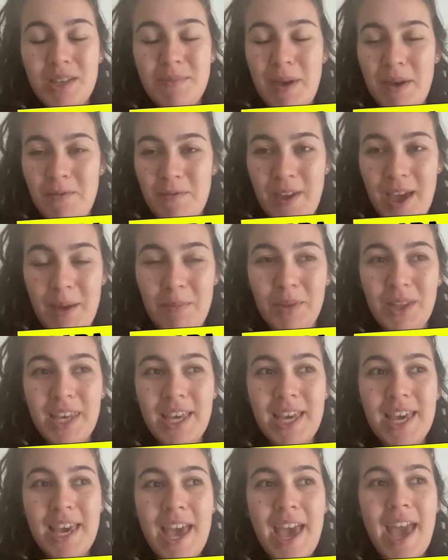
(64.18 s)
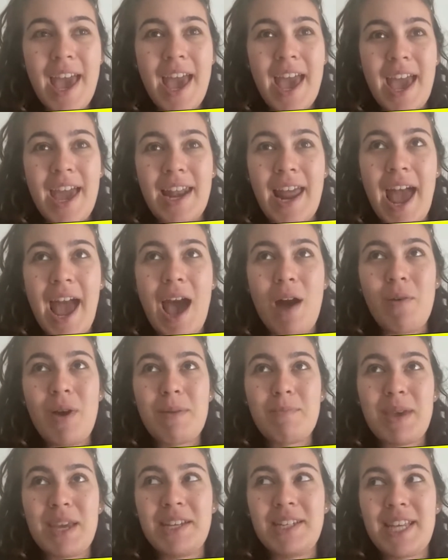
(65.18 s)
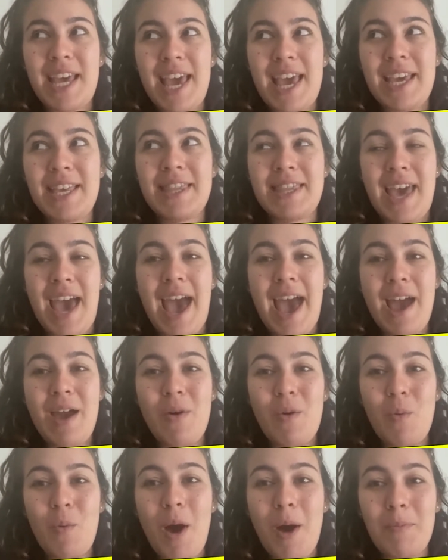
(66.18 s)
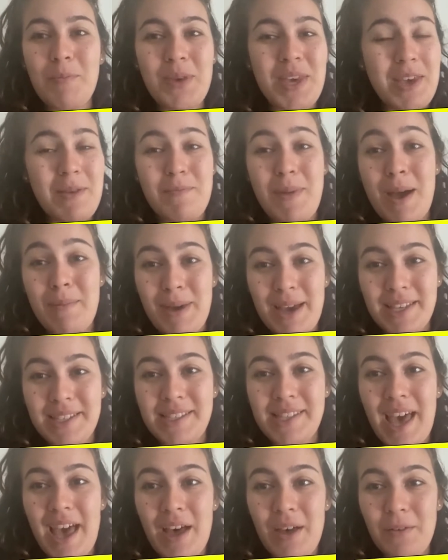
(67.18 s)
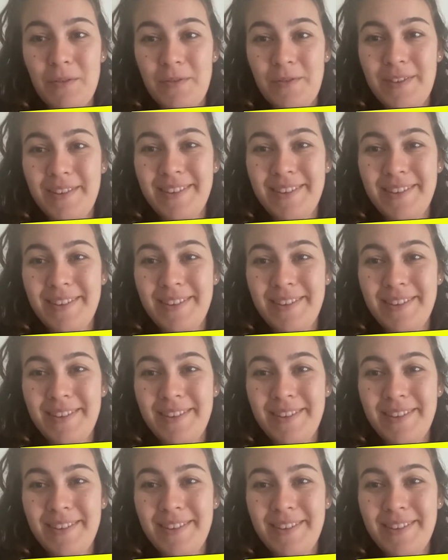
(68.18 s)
and my family and how I maintain that while being by myself.